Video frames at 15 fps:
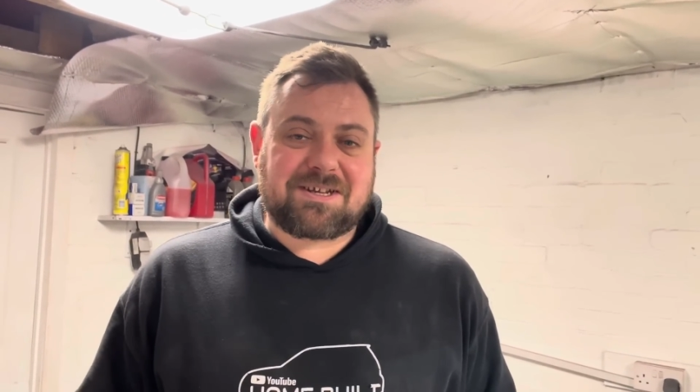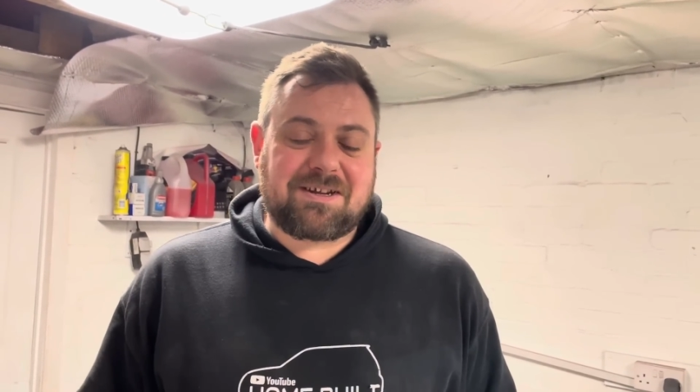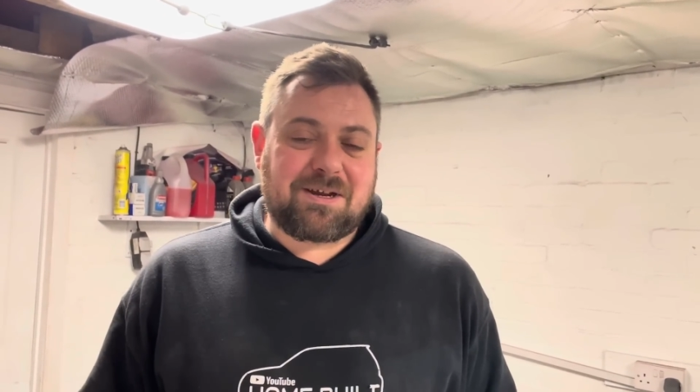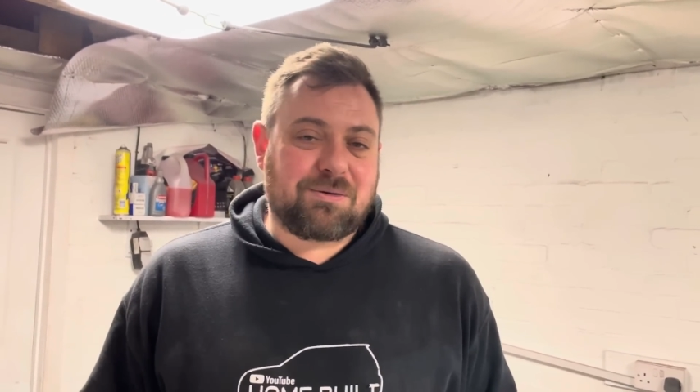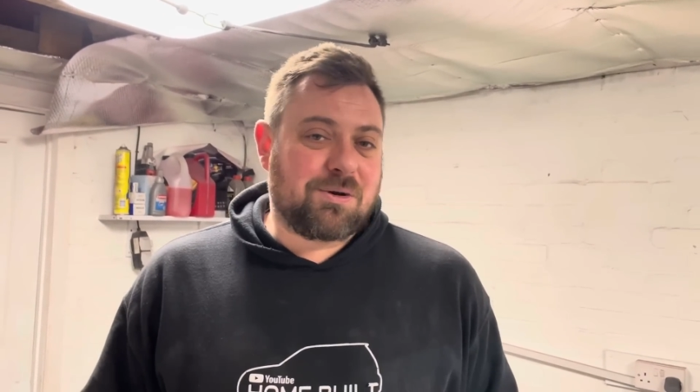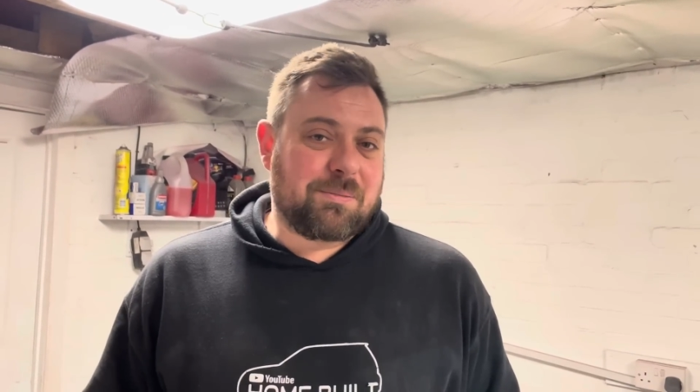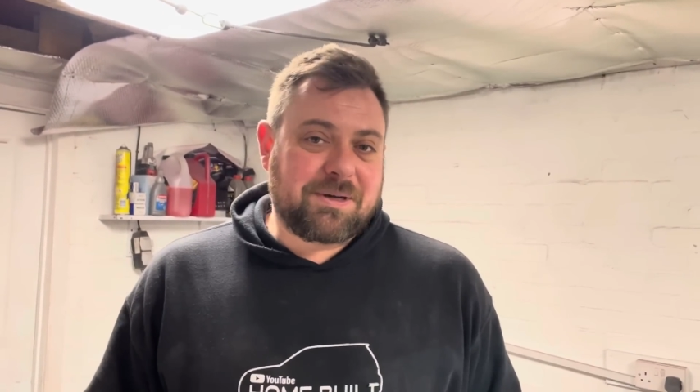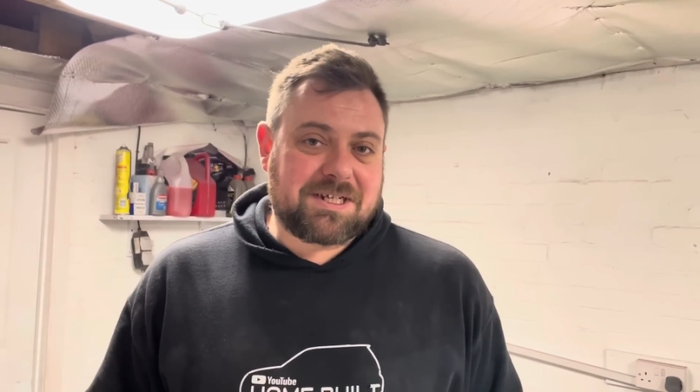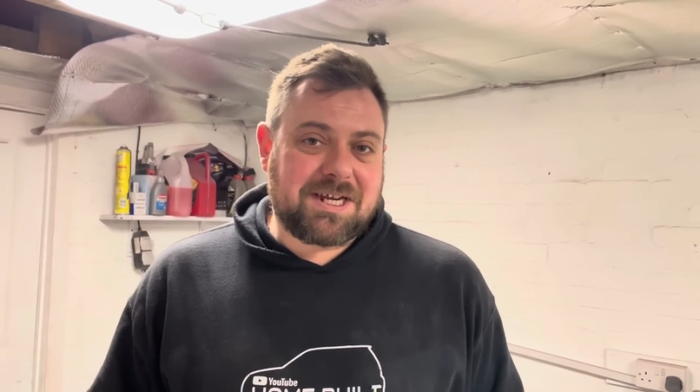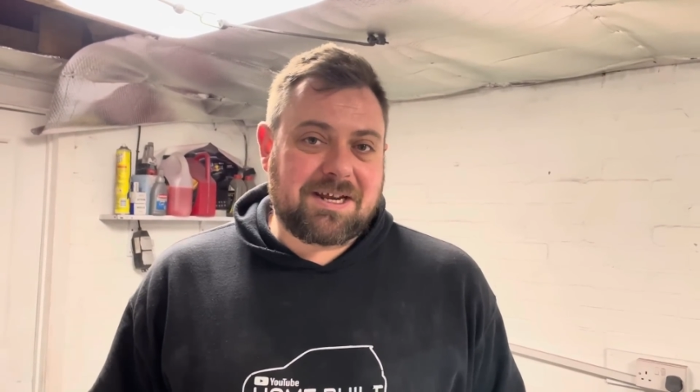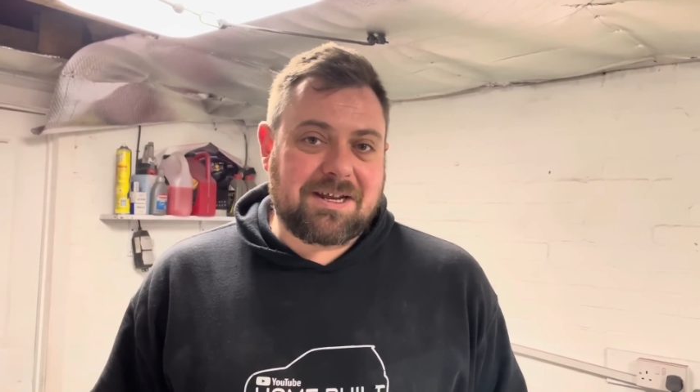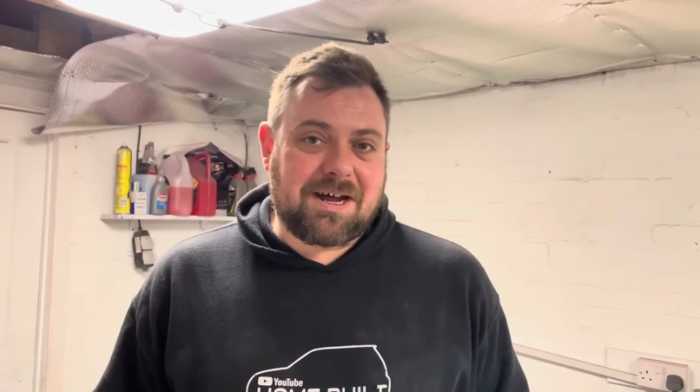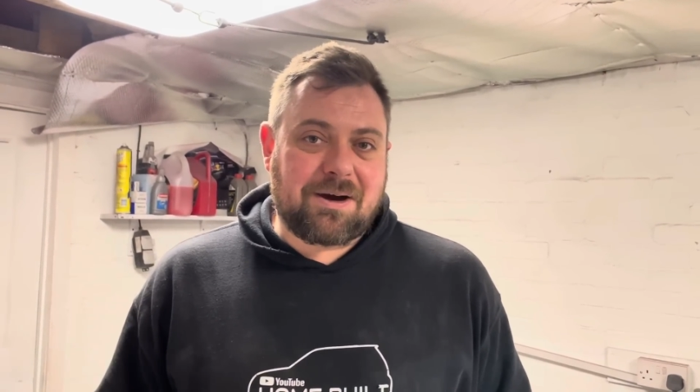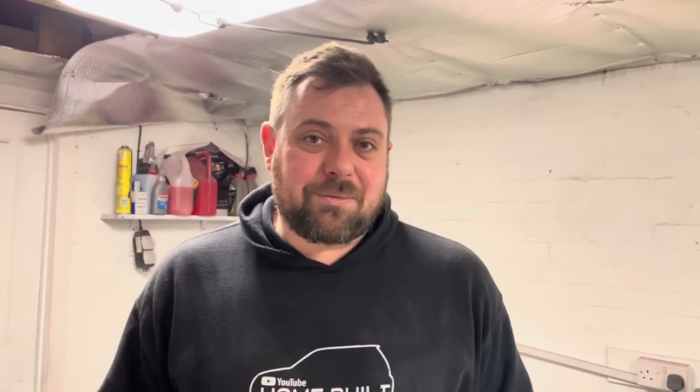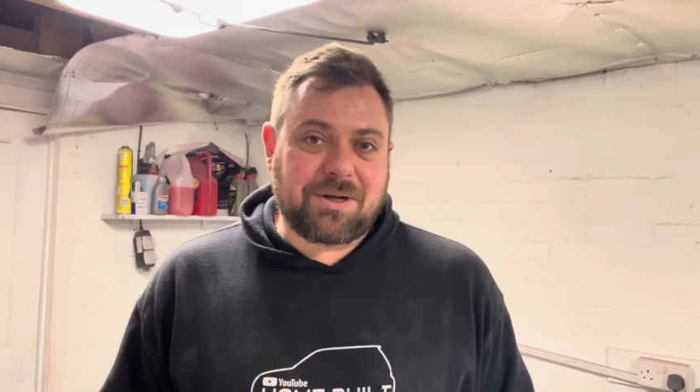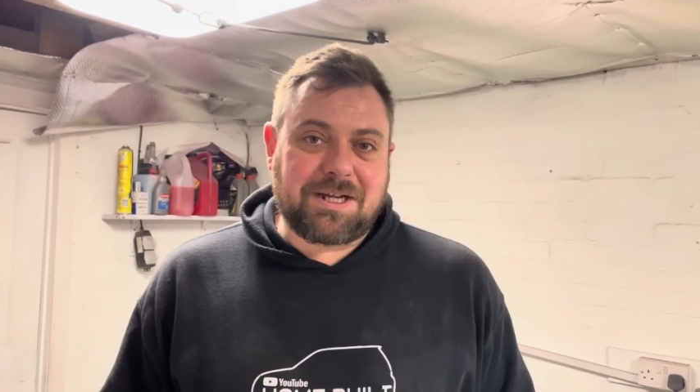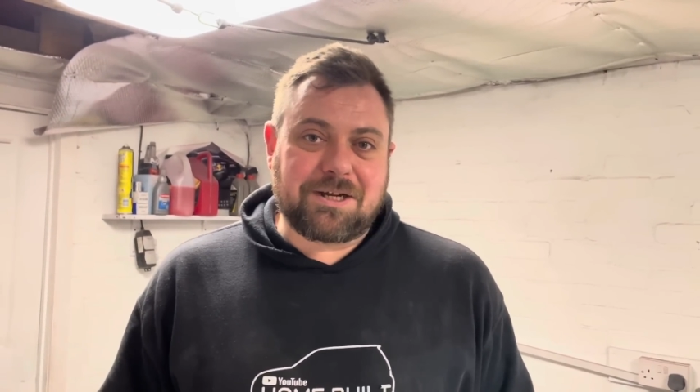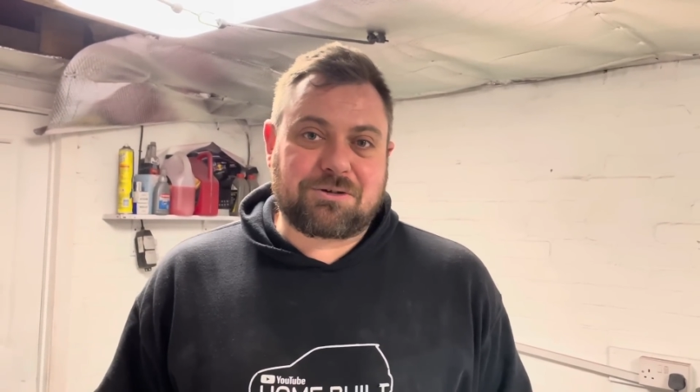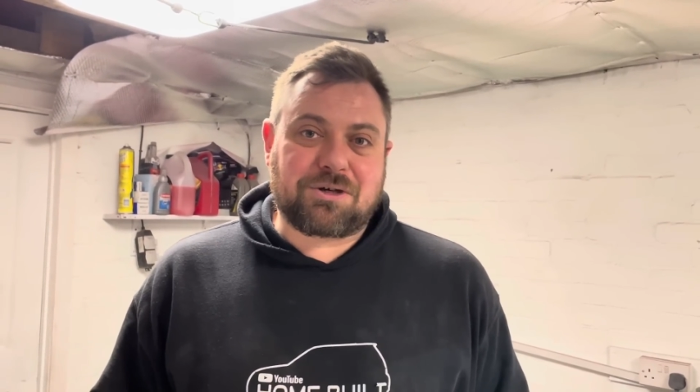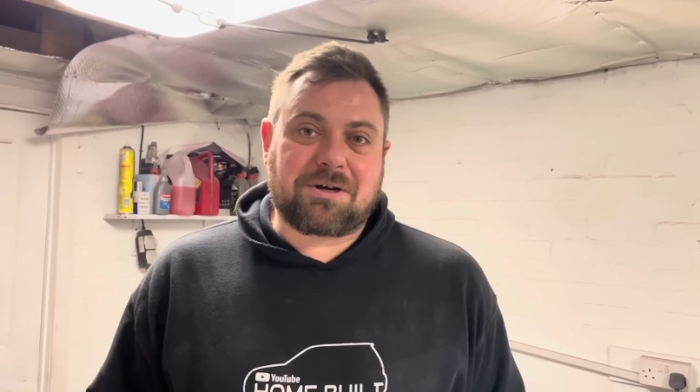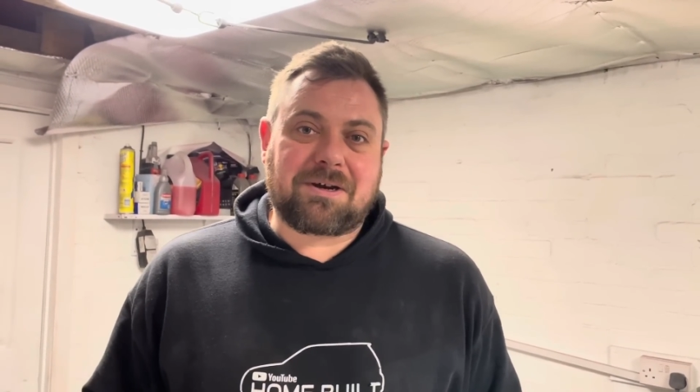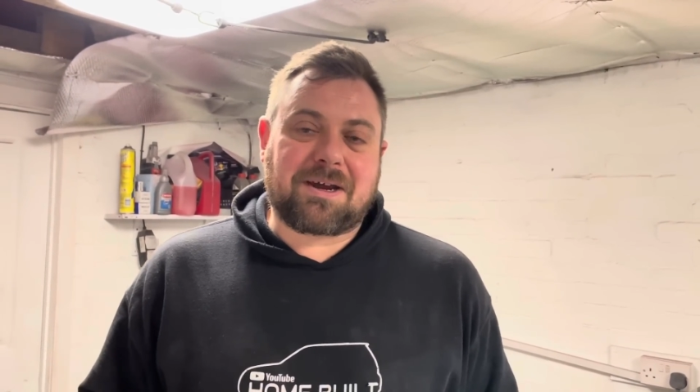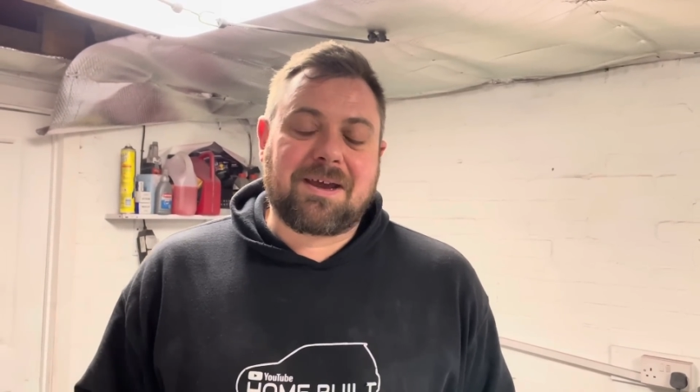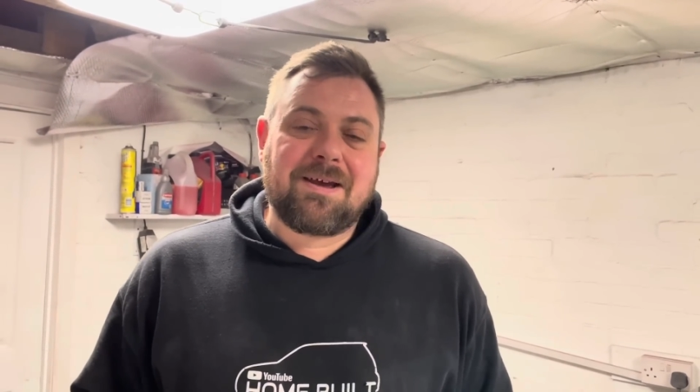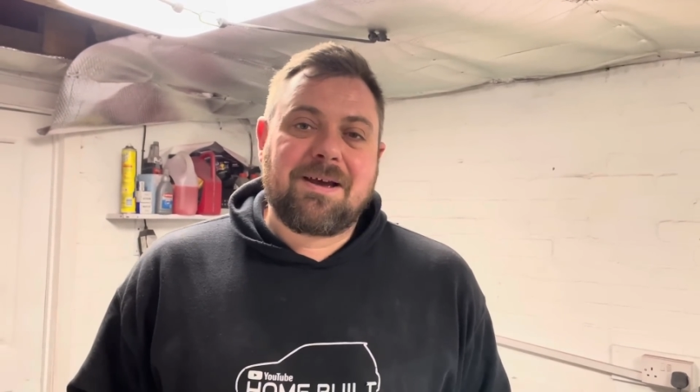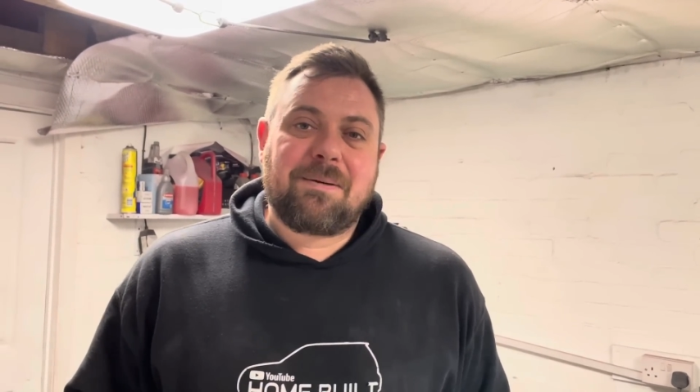you'll not be saying that when you're drunk,